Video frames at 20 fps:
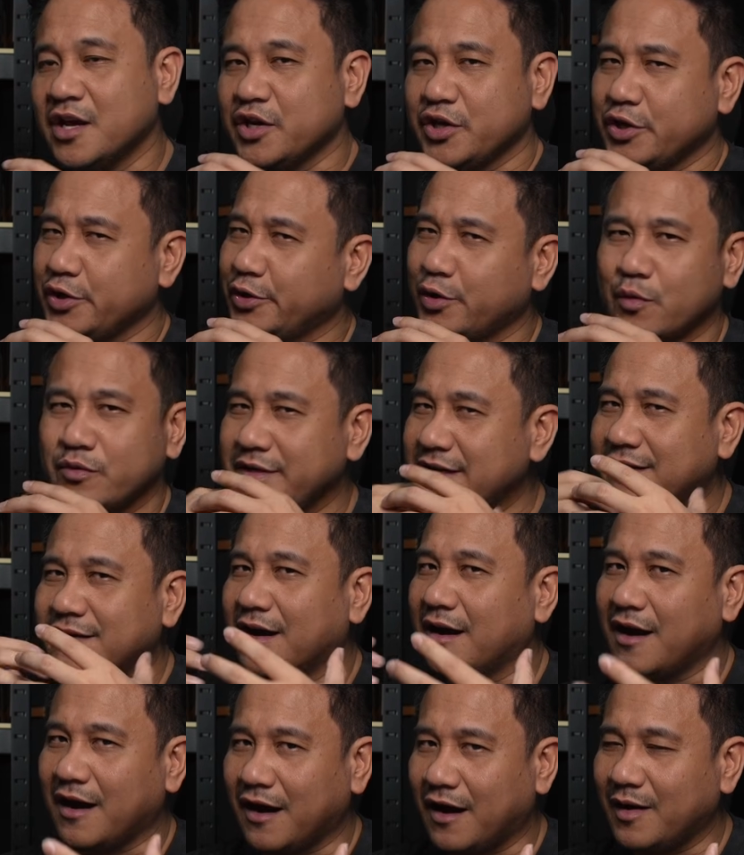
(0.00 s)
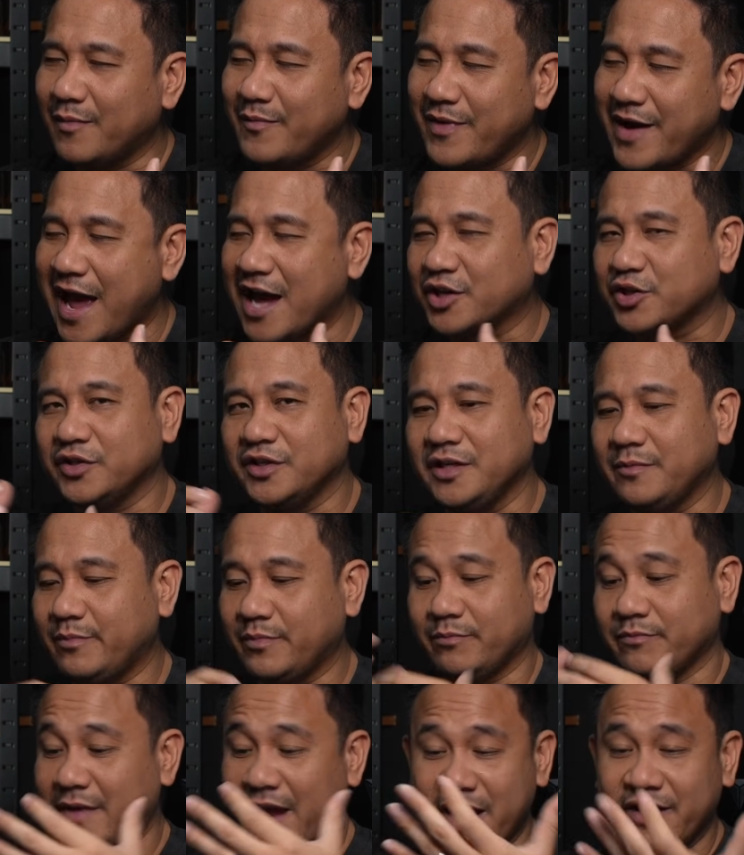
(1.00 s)
You don't need the hub actually
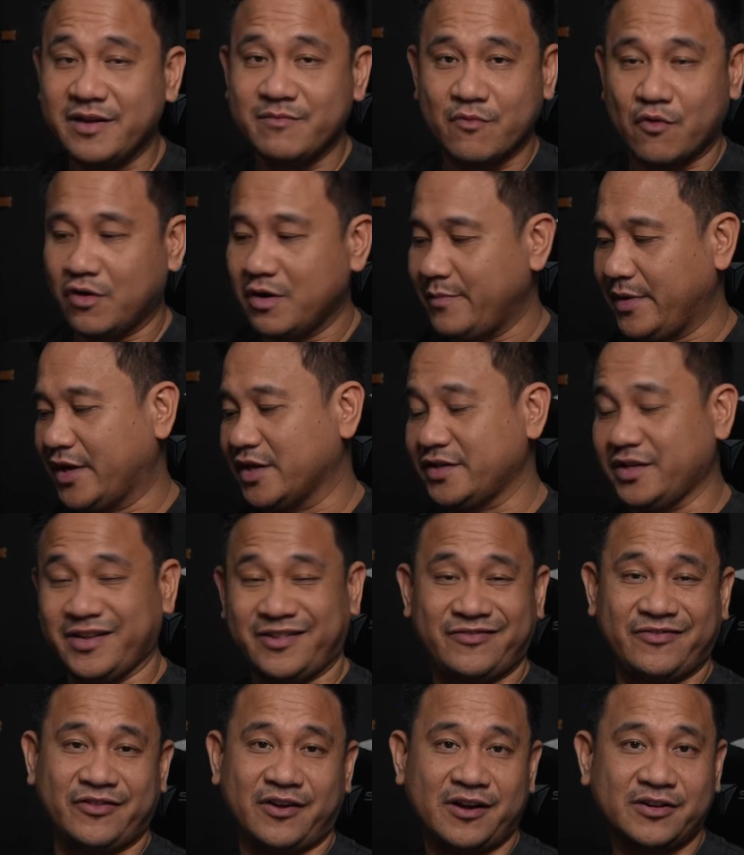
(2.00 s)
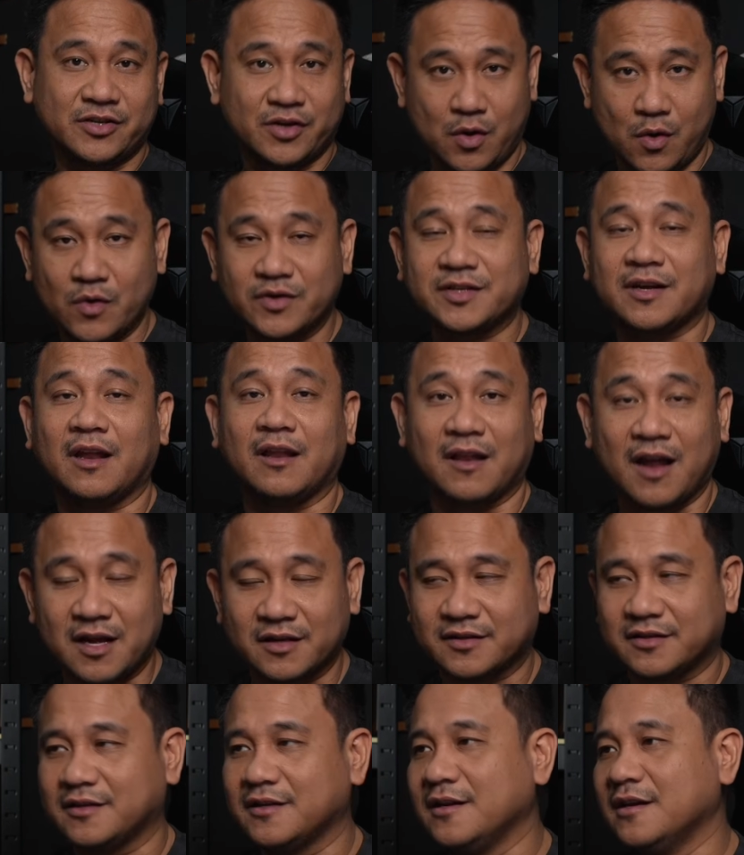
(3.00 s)
anymore because it does host a
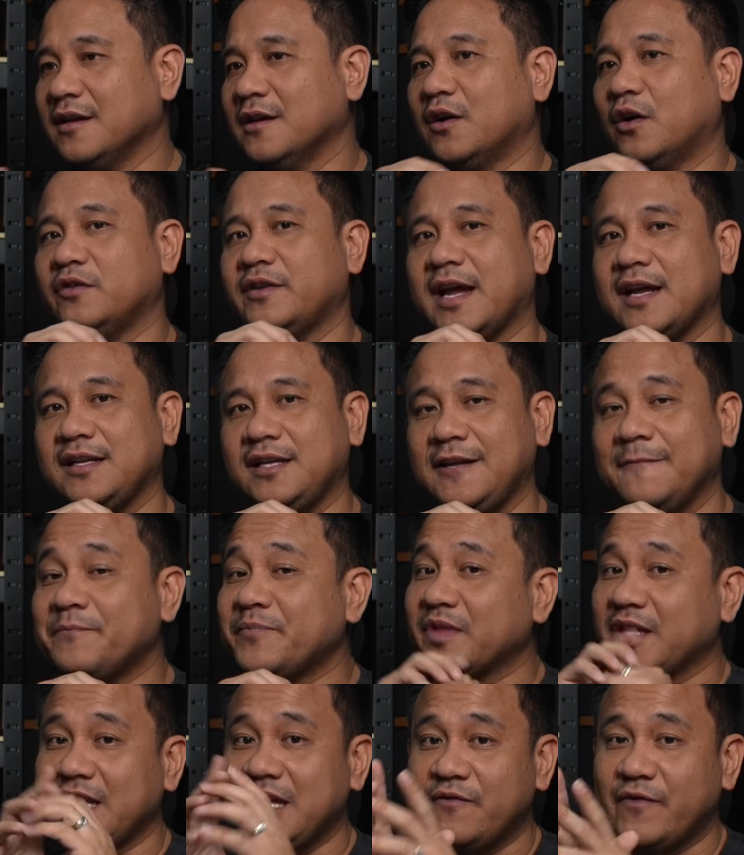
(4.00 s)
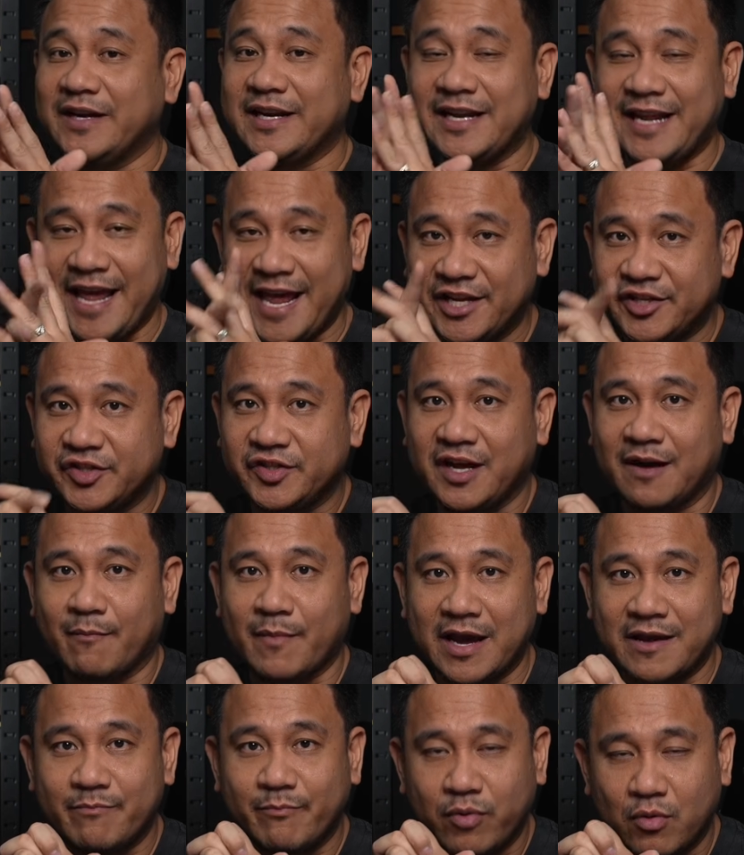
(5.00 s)
lot already, even an
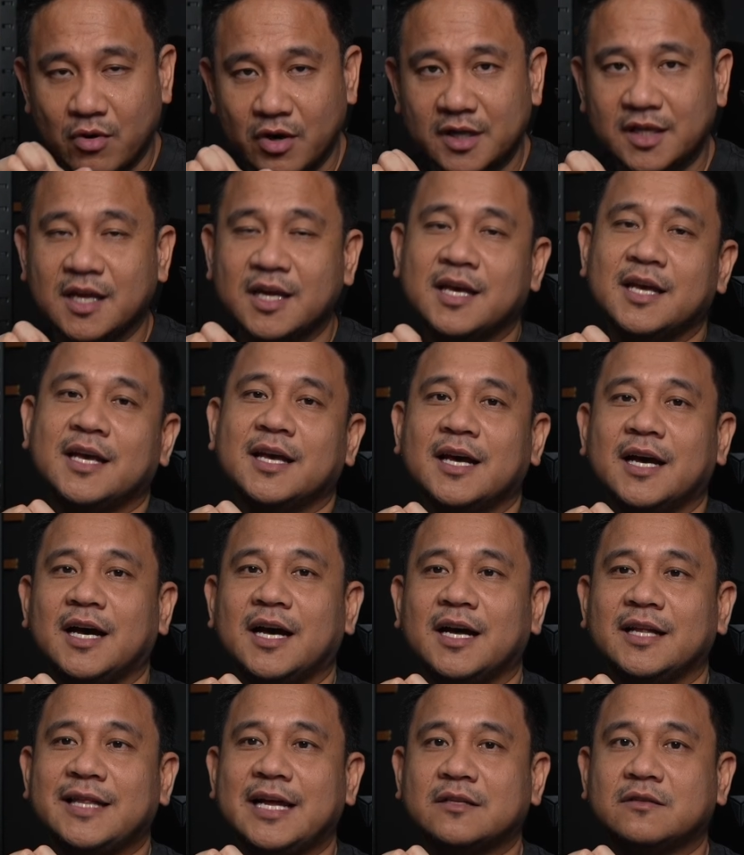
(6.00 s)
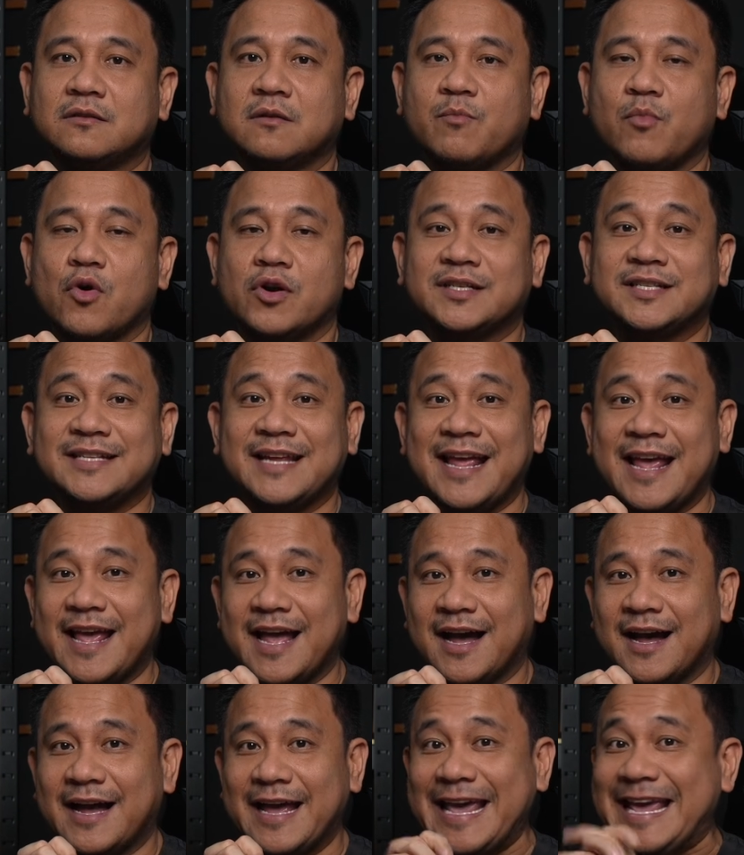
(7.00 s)
HDMI port that supports
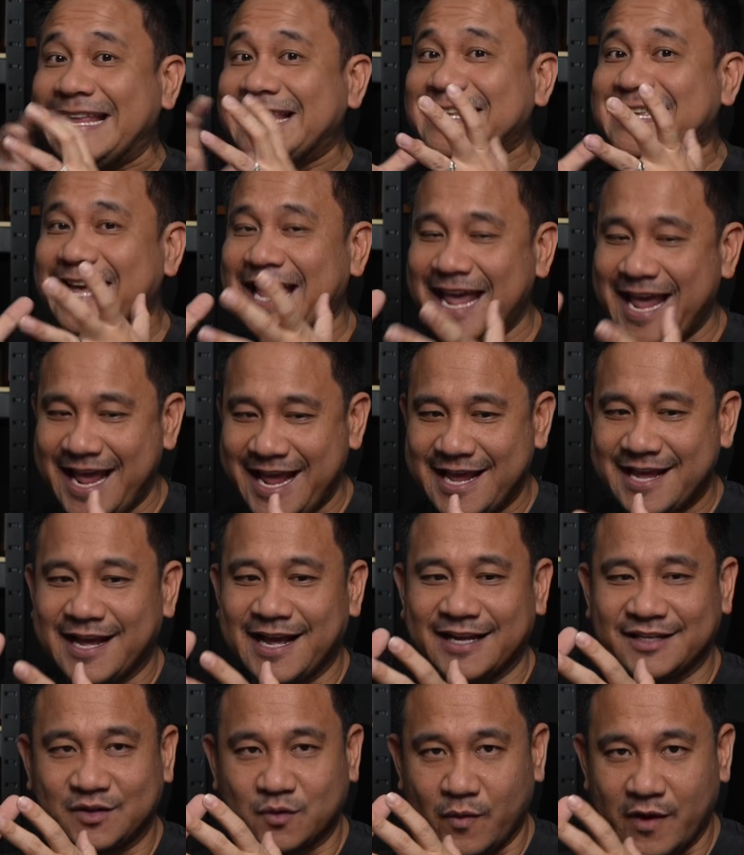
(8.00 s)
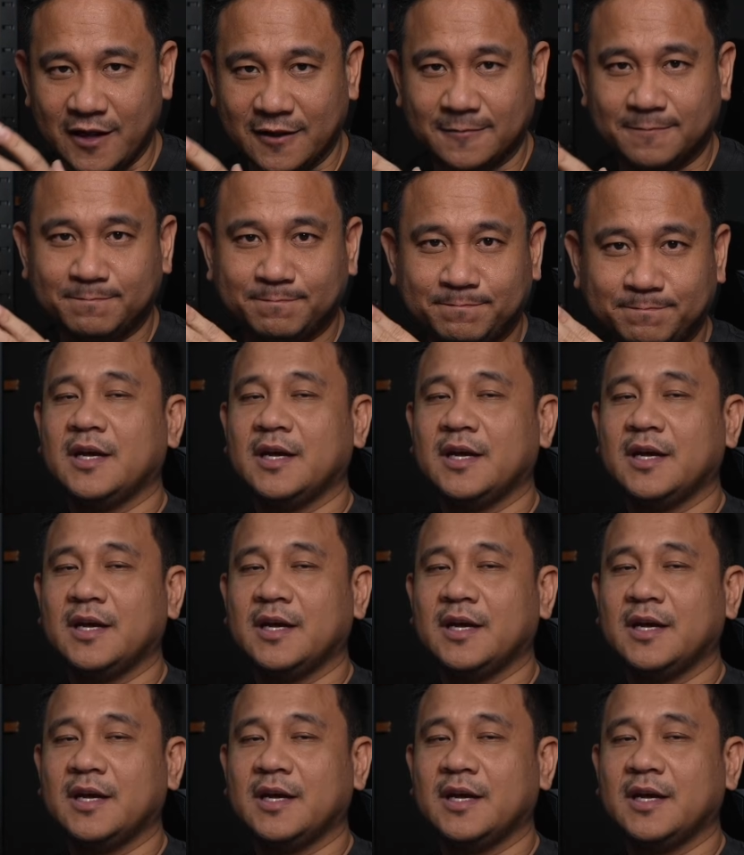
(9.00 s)
8K as well.